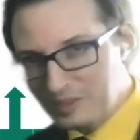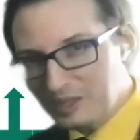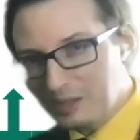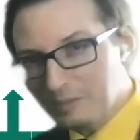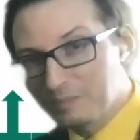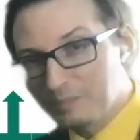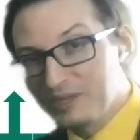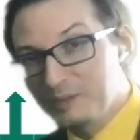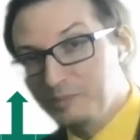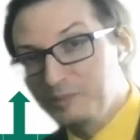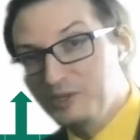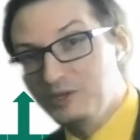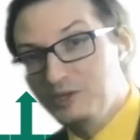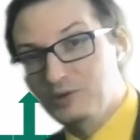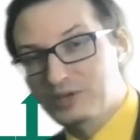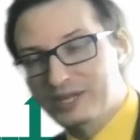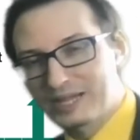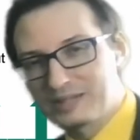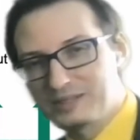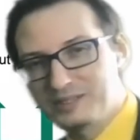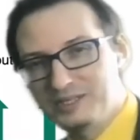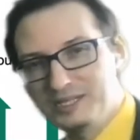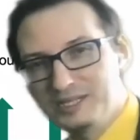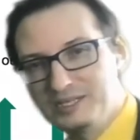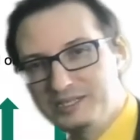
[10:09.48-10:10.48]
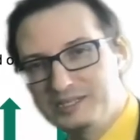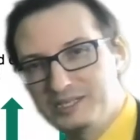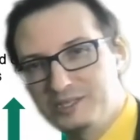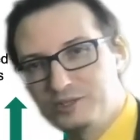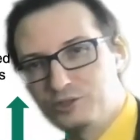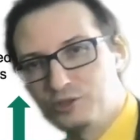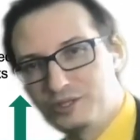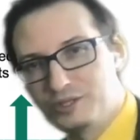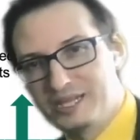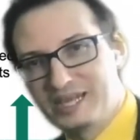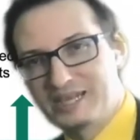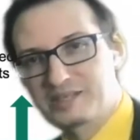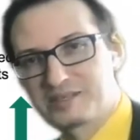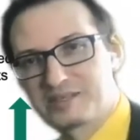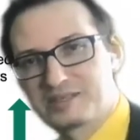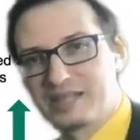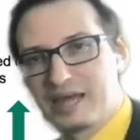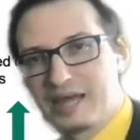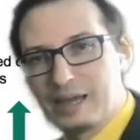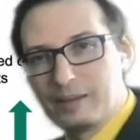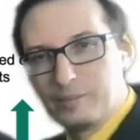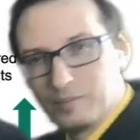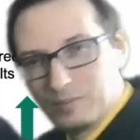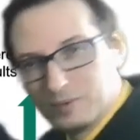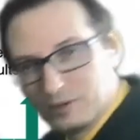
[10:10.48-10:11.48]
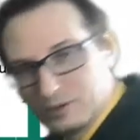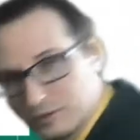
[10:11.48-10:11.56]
Maybe you can delete it the next time